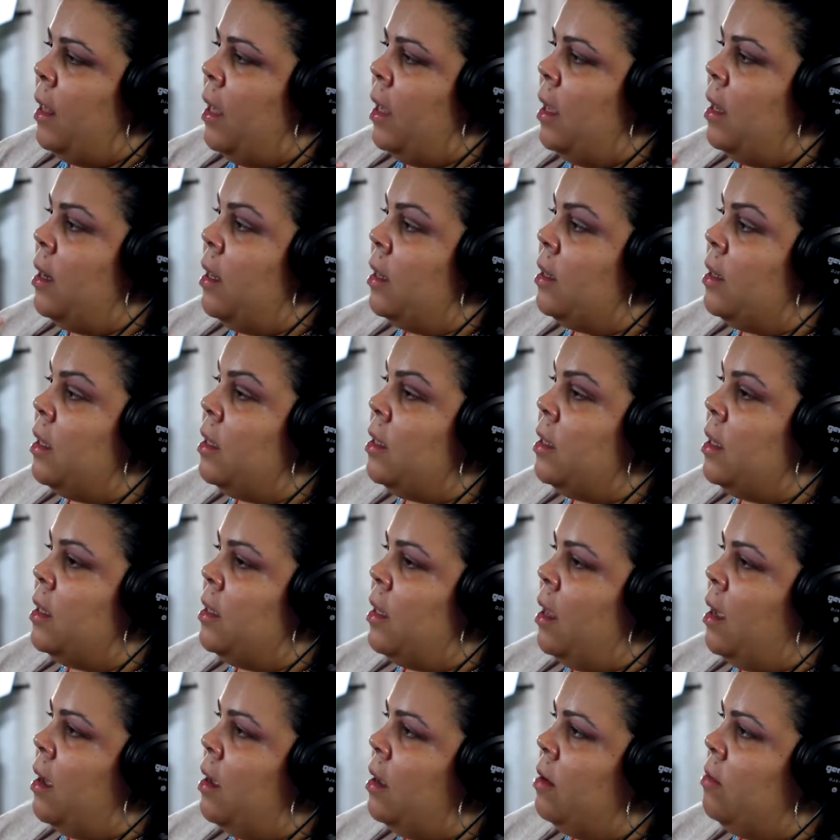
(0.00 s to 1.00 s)
And I think
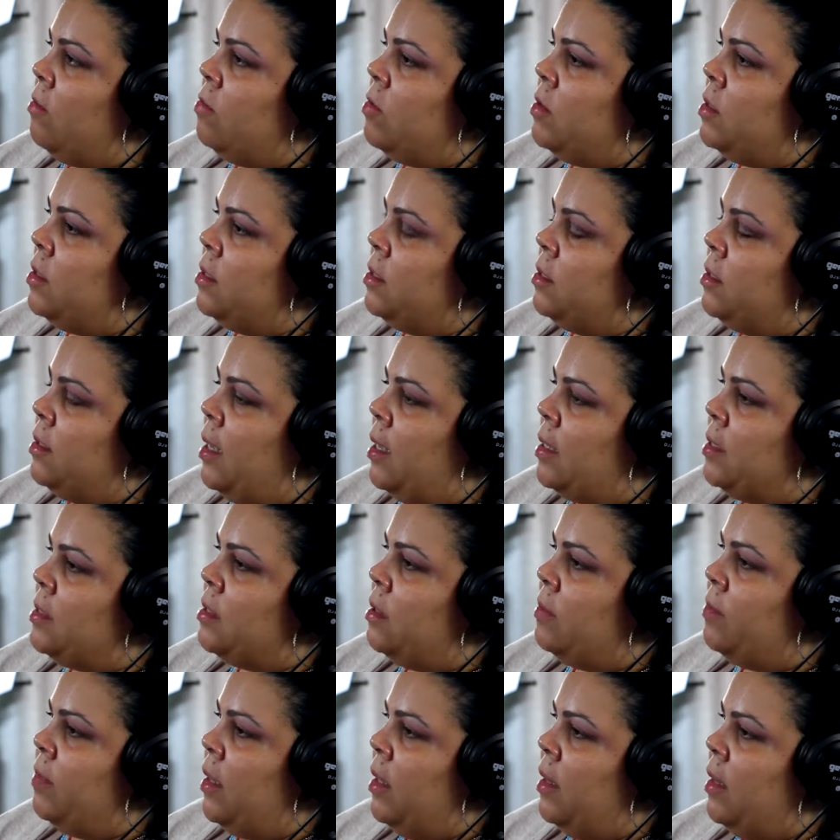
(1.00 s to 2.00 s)
that's
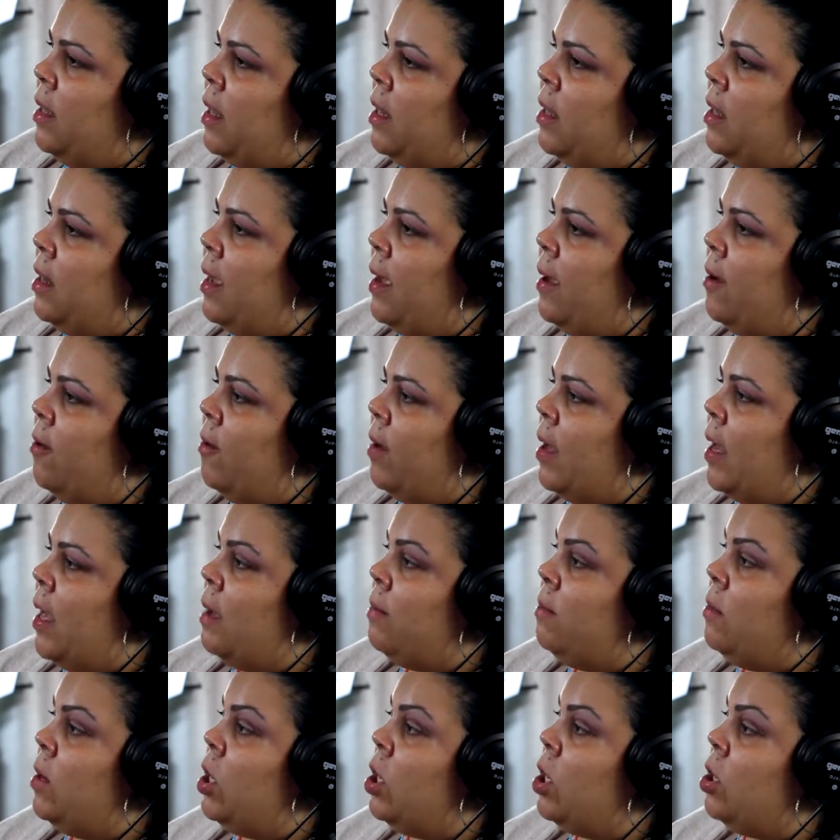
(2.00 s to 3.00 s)
something that now
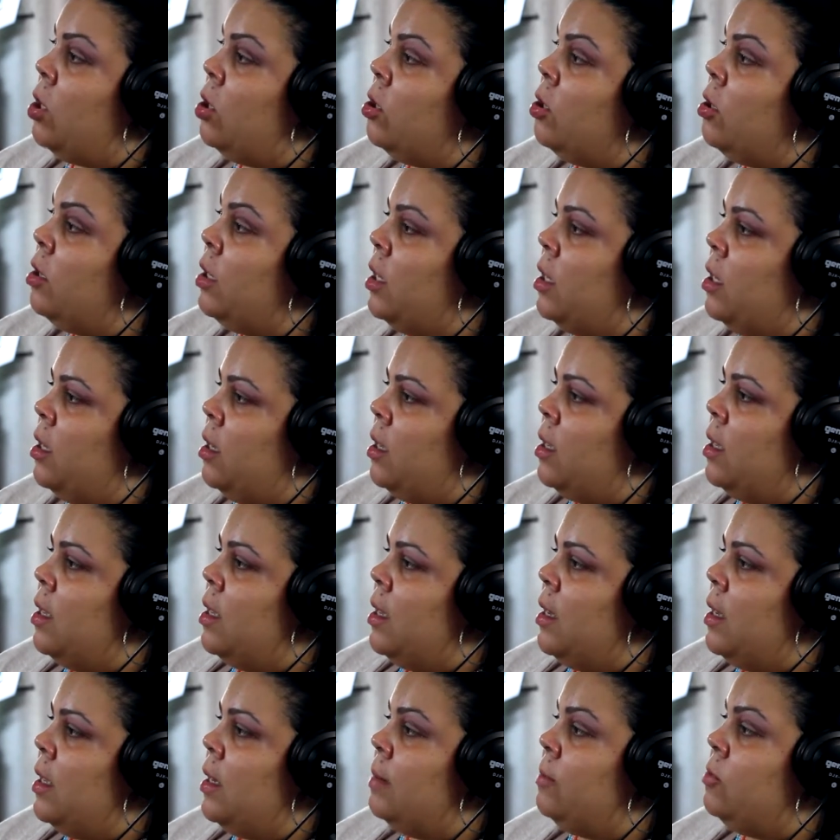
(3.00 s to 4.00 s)
I'm learning
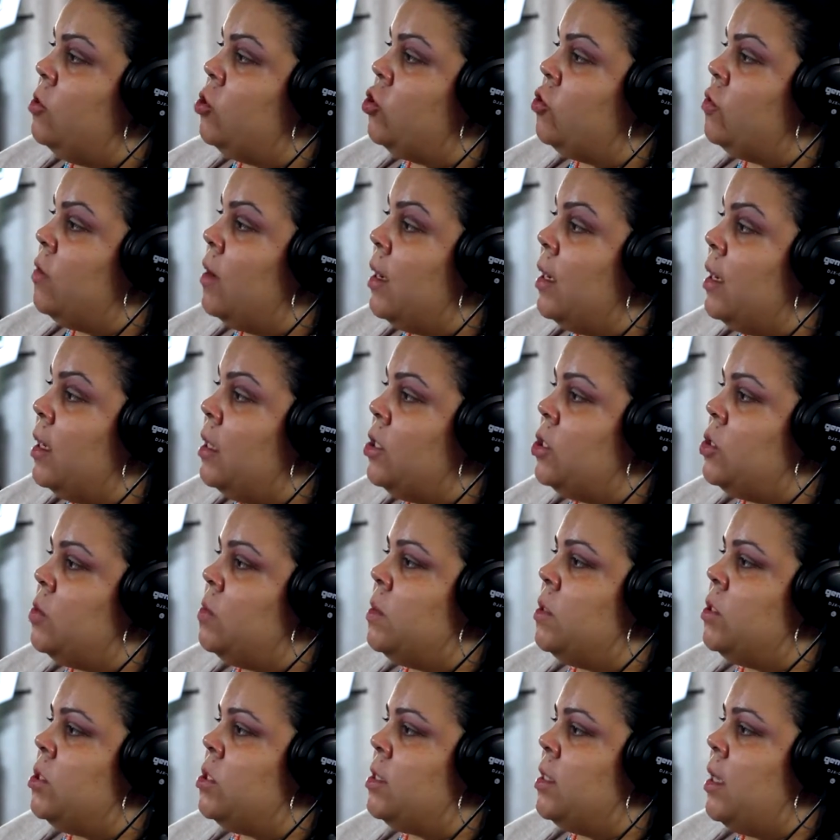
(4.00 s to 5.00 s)
and I'm trying to
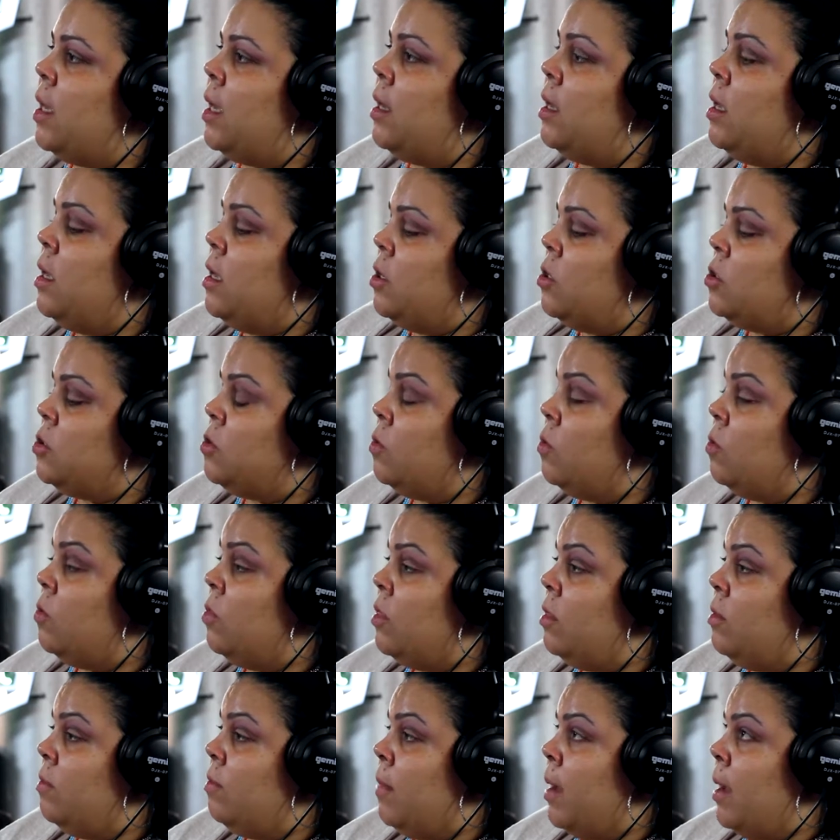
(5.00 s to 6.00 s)
understand. So
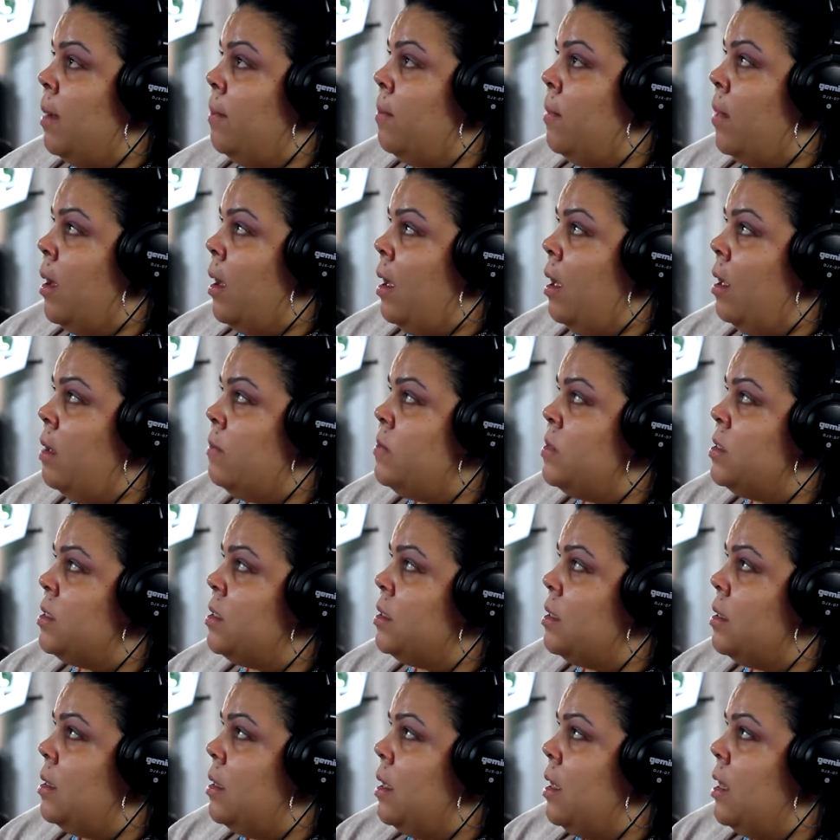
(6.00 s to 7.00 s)
my mom's
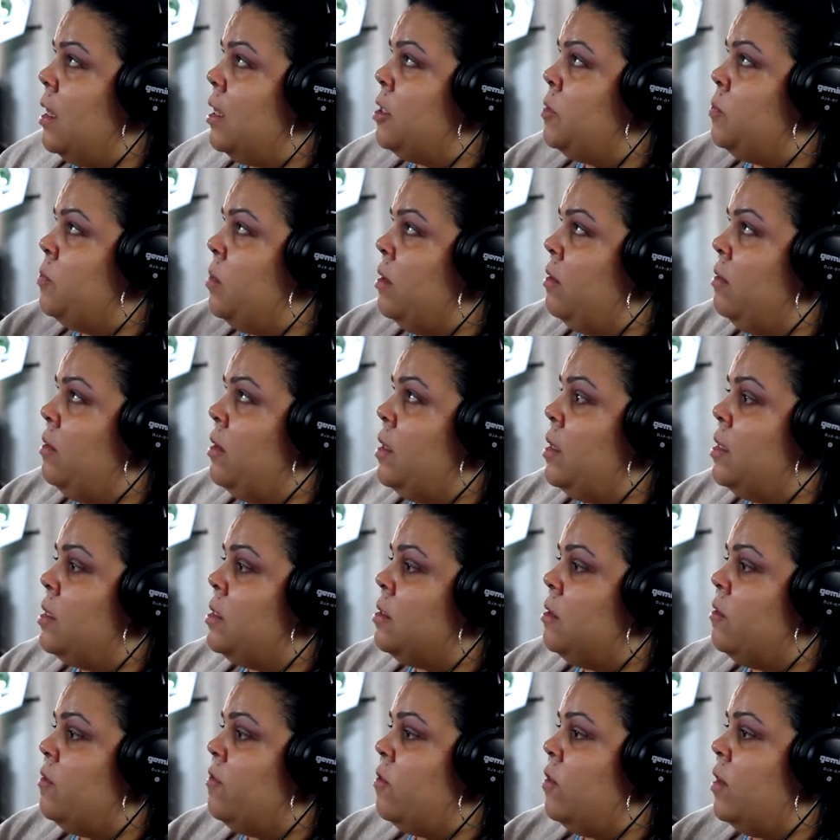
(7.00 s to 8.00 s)

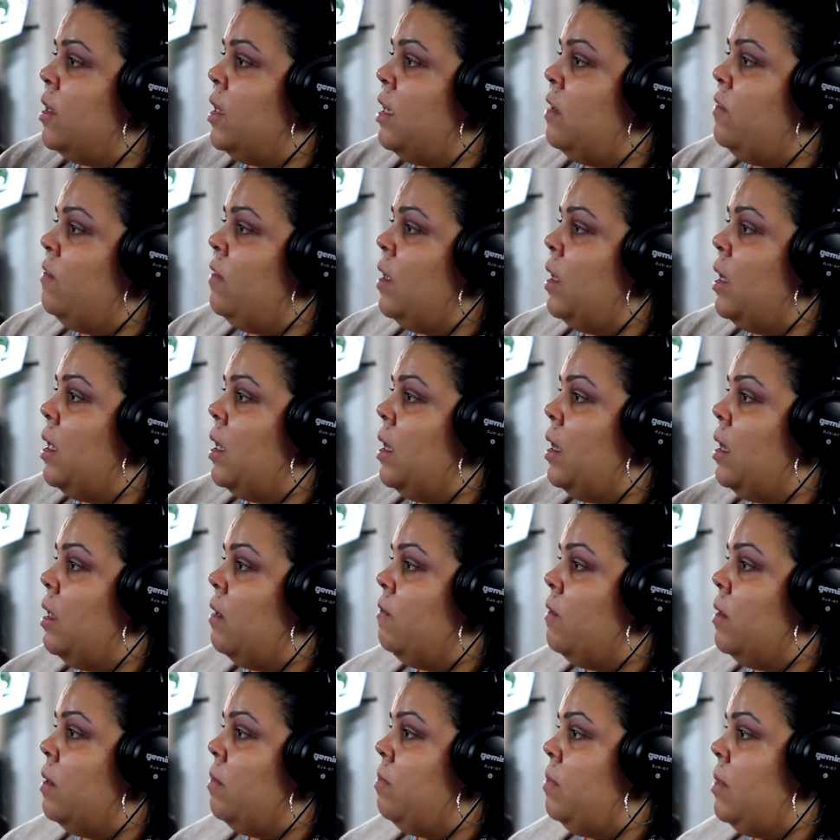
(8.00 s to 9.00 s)
experience of forgiving and
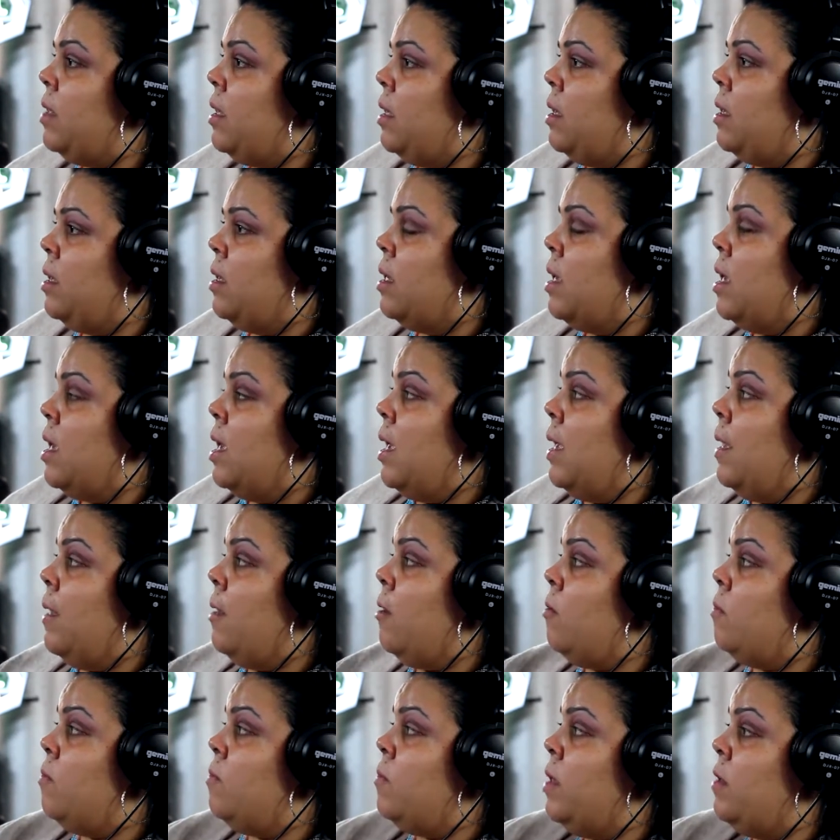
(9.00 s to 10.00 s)
loving me
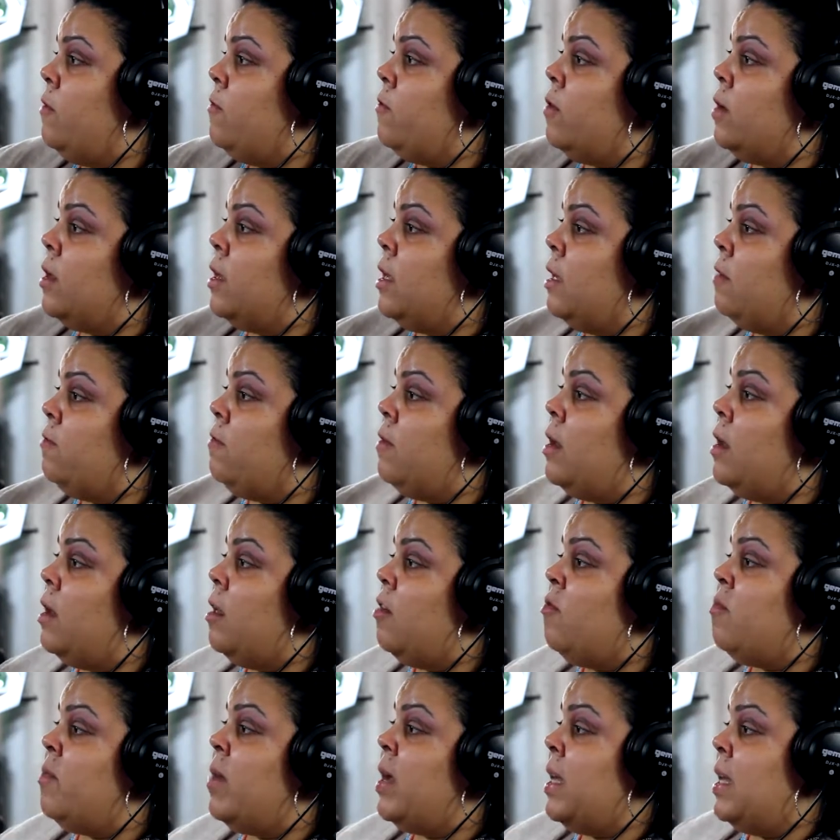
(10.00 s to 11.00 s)
helped me forgive and
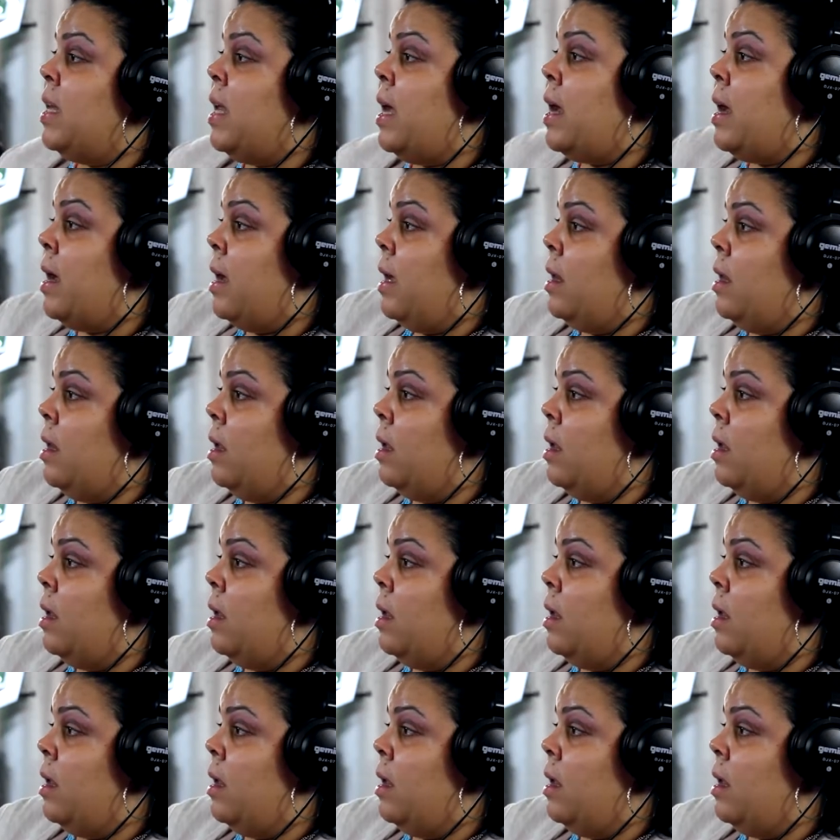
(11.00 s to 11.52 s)
love my dad,